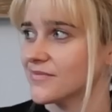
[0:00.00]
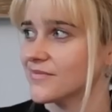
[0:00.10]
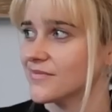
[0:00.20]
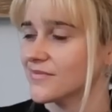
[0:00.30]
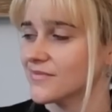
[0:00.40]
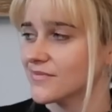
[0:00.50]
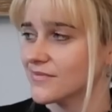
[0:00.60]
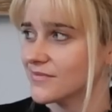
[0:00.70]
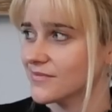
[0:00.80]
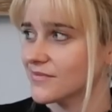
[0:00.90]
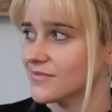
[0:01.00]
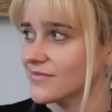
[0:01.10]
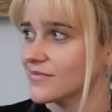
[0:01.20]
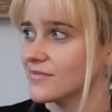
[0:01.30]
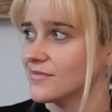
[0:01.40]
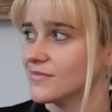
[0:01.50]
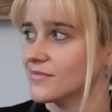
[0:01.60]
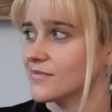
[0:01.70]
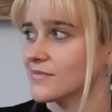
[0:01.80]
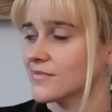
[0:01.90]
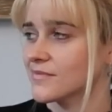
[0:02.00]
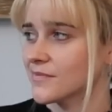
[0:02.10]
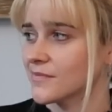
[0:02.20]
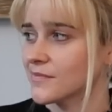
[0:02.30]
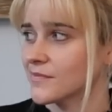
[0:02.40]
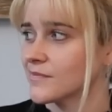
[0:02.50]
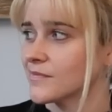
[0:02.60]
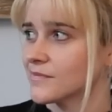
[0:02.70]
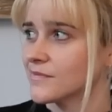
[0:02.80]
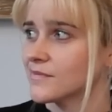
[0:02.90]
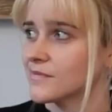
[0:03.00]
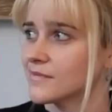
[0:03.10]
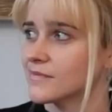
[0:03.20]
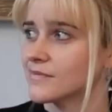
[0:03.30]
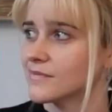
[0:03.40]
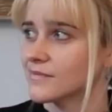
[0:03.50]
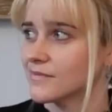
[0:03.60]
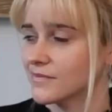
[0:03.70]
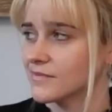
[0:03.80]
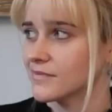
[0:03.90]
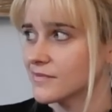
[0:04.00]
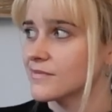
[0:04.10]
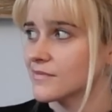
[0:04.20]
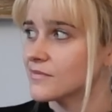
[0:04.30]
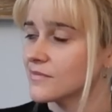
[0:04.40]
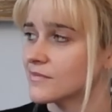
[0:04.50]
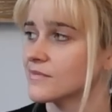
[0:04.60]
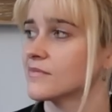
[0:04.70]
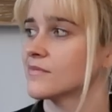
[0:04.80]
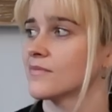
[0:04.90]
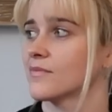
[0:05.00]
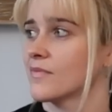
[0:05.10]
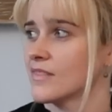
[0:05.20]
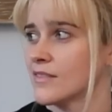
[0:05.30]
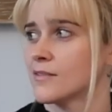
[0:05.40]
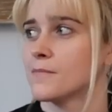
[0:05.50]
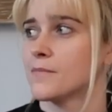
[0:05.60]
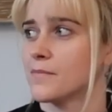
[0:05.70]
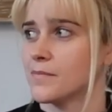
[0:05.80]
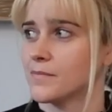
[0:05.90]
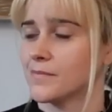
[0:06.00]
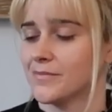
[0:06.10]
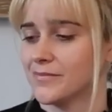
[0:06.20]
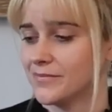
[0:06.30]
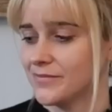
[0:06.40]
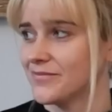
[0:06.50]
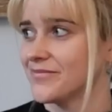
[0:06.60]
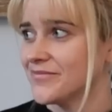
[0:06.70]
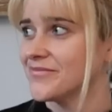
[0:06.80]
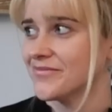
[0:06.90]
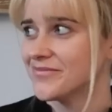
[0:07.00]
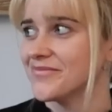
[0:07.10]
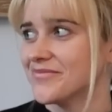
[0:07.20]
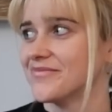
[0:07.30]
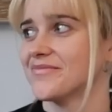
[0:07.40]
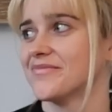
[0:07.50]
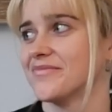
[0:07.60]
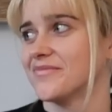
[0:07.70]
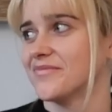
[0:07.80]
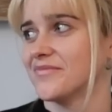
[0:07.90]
The person shown says nothing.